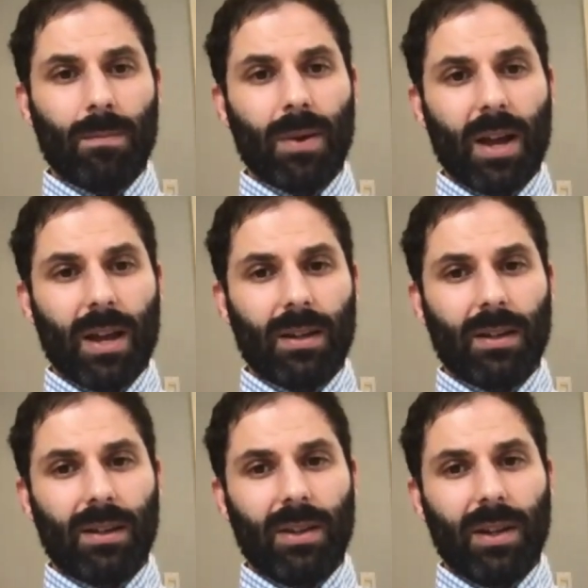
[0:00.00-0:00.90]
but
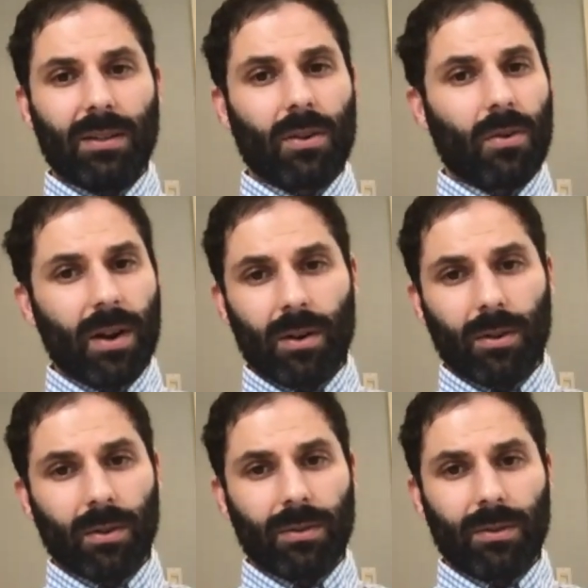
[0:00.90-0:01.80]
it's
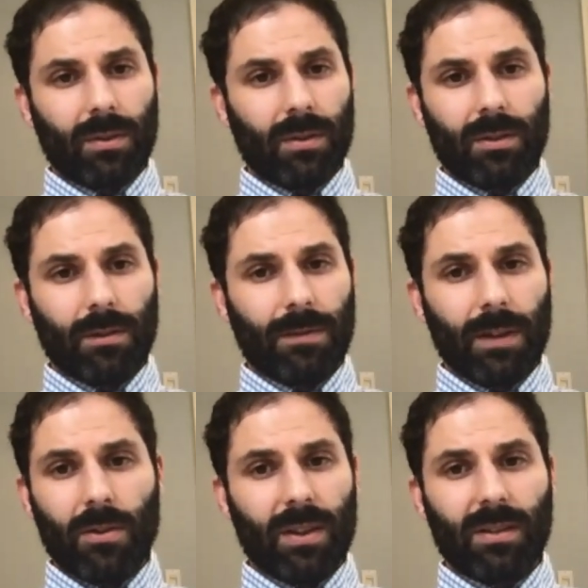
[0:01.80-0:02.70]
critical to
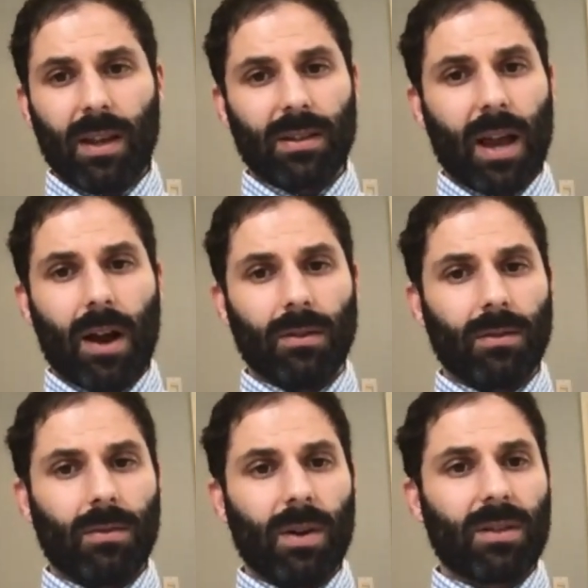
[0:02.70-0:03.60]
figure these things out.
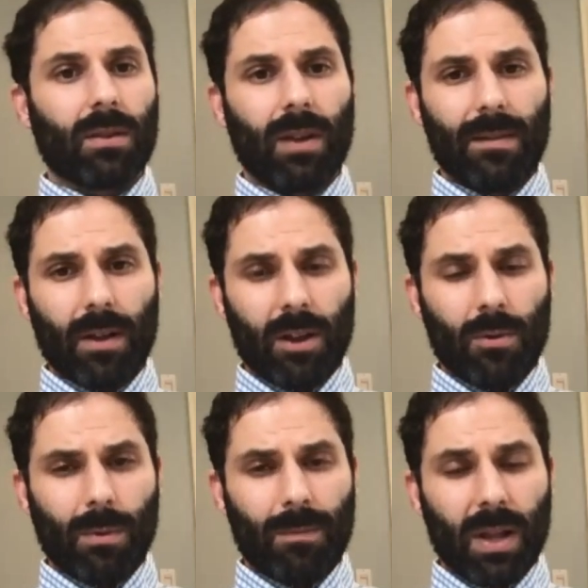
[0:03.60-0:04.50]
What's the right
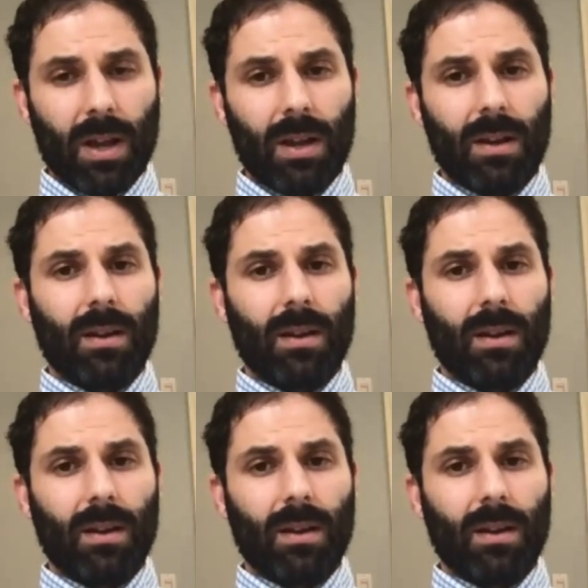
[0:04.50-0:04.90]
volume of blood?